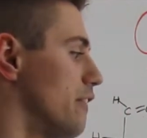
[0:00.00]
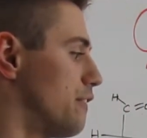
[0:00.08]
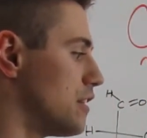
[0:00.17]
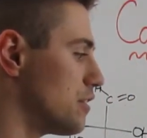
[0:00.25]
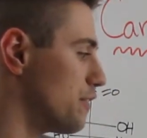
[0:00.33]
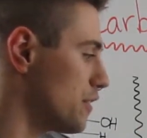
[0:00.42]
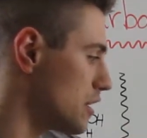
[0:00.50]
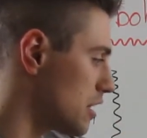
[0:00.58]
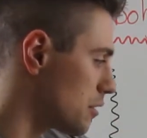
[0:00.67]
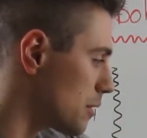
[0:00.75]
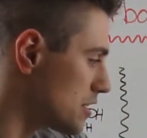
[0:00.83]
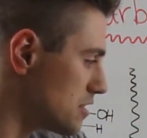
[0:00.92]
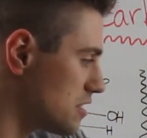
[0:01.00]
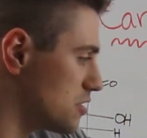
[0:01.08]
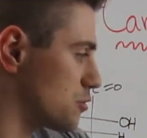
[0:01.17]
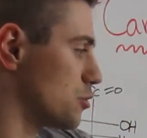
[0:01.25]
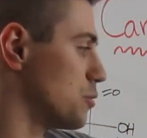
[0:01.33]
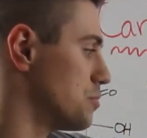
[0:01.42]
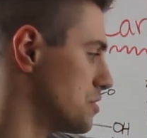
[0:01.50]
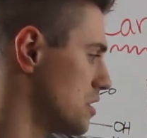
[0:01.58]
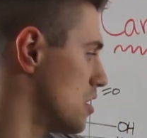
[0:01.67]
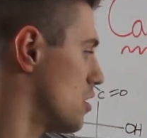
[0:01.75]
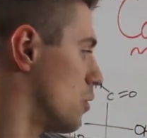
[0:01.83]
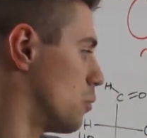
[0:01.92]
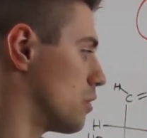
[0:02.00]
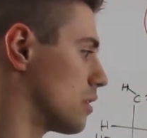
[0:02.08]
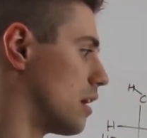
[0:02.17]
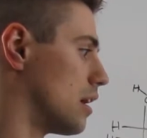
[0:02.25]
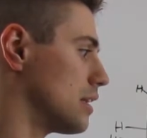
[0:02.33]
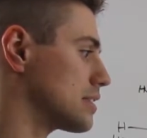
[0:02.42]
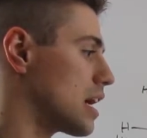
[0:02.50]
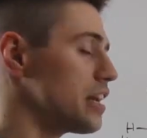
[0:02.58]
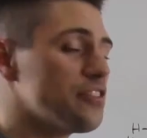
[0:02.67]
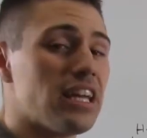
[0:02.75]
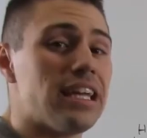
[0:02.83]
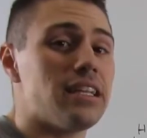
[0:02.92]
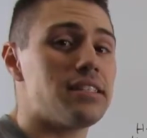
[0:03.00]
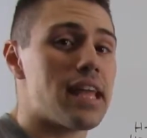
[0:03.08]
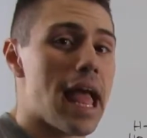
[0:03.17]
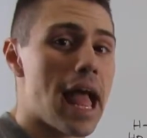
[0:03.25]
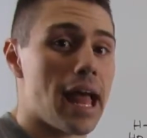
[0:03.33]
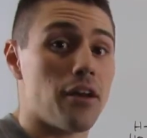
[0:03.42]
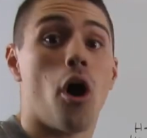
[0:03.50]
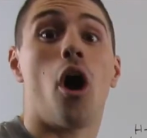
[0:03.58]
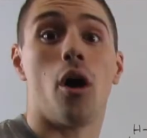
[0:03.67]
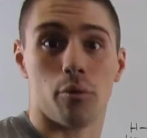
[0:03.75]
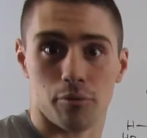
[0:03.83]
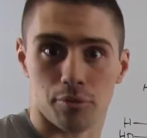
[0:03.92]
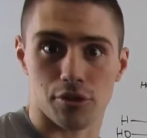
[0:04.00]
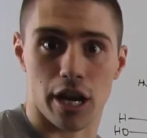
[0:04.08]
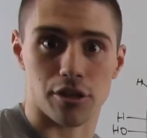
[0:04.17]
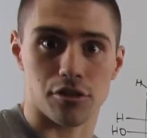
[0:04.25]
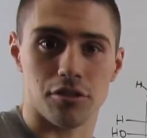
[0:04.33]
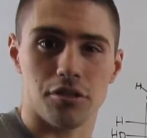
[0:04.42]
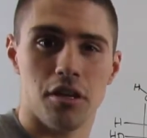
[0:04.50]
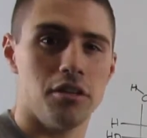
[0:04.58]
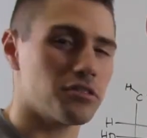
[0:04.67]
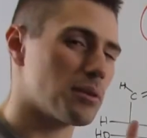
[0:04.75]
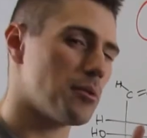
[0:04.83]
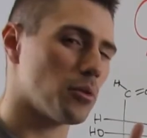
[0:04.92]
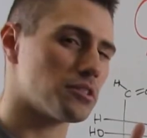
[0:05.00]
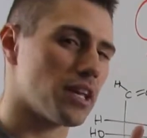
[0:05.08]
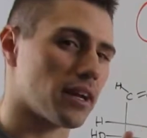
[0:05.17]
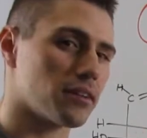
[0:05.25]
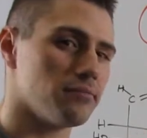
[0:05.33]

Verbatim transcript: filling in the rest of these groups will, it's kind of a hint at Haworth projections. Just give me one sec.